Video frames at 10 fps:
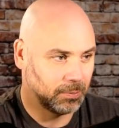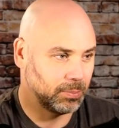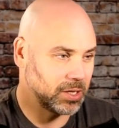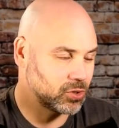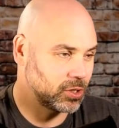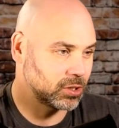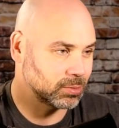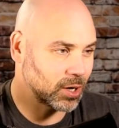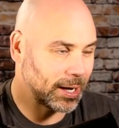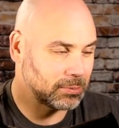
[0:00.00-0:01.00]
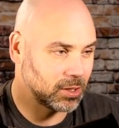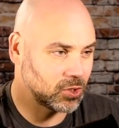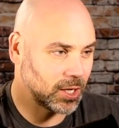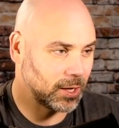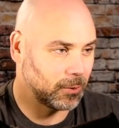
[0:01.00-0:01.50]
make sure you're subscribed to the
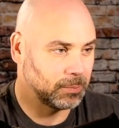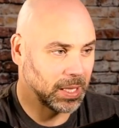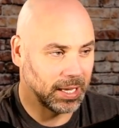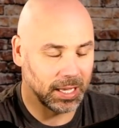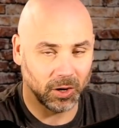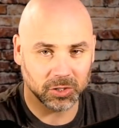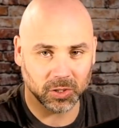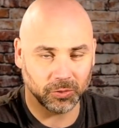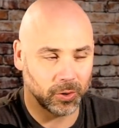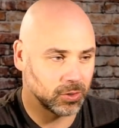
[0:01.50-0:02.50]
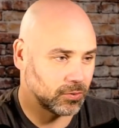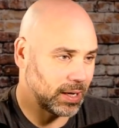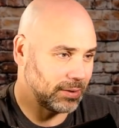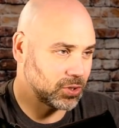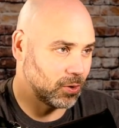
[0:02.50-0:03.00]
channel and also throw us
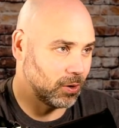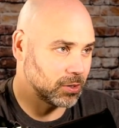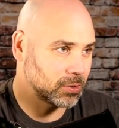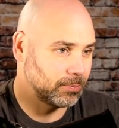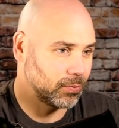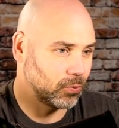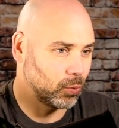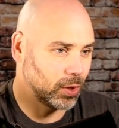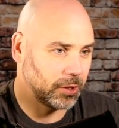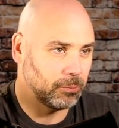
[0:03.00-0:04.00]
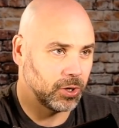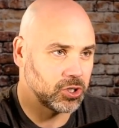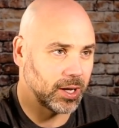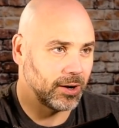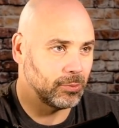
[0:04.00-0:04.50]
5 stars. We really
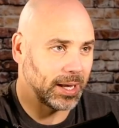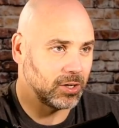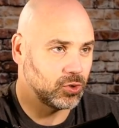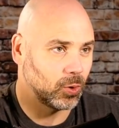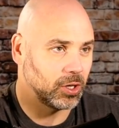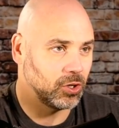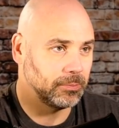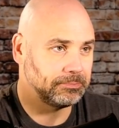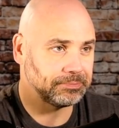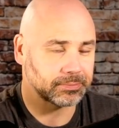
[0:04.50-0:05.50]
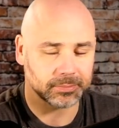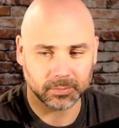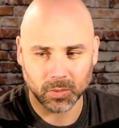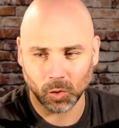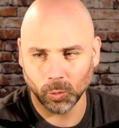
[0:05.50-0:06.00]
appreciate everybody joining you.
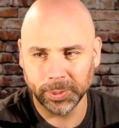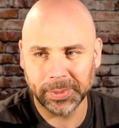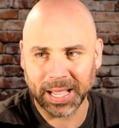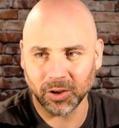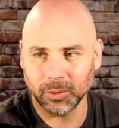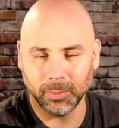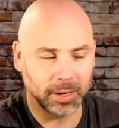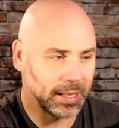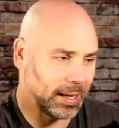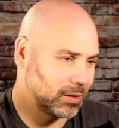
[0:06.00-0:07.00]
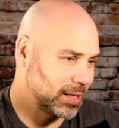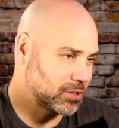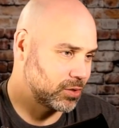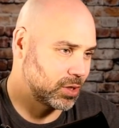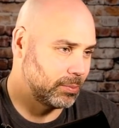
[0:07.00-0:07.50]
We'll be back on Monday unless
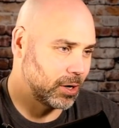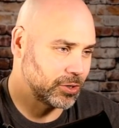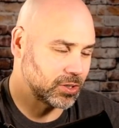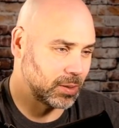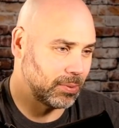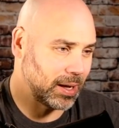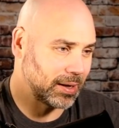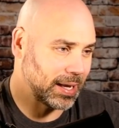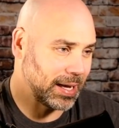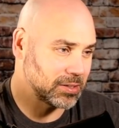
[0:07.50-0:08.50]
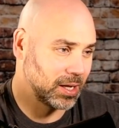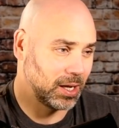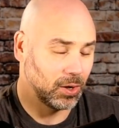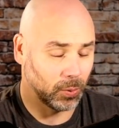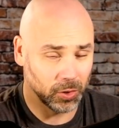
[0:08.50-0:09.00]
there's an emergency podcast.
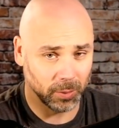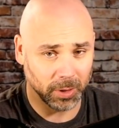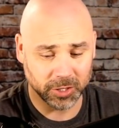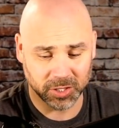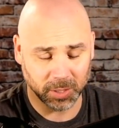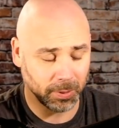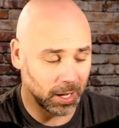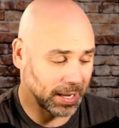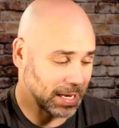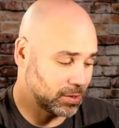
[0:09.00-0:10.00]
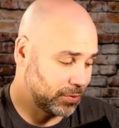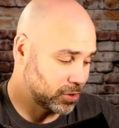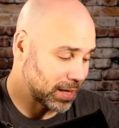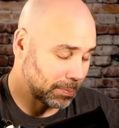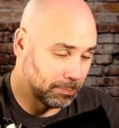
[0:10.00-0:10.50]
We do emergency podcasts if
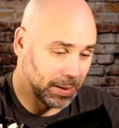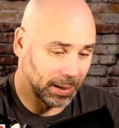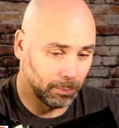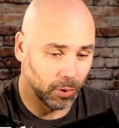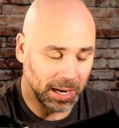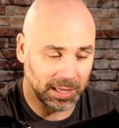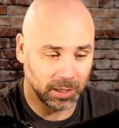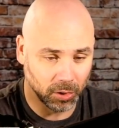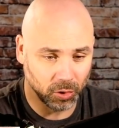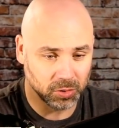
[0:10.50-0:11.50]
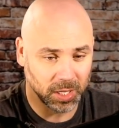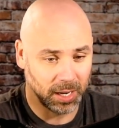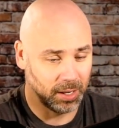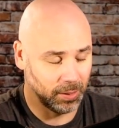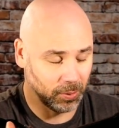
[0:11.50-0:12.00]
there's like big breaking news
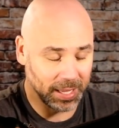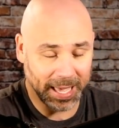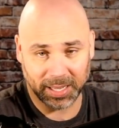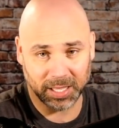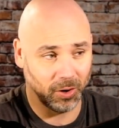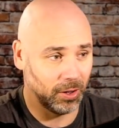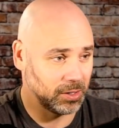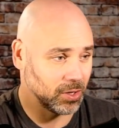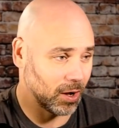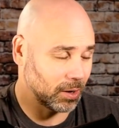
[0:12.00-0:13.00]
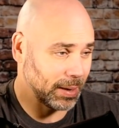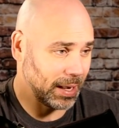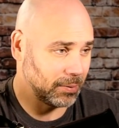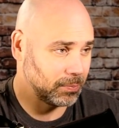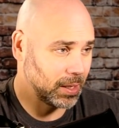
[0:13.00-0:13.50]
and we got to get on and talk about
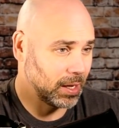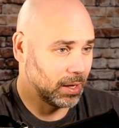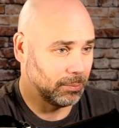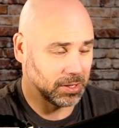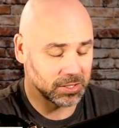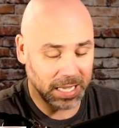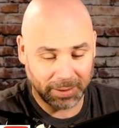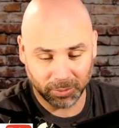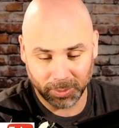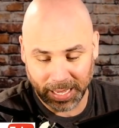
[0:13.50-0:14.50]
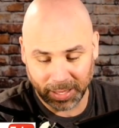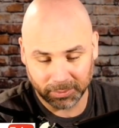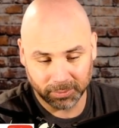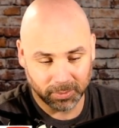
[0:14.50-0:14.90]
it. But aside from that,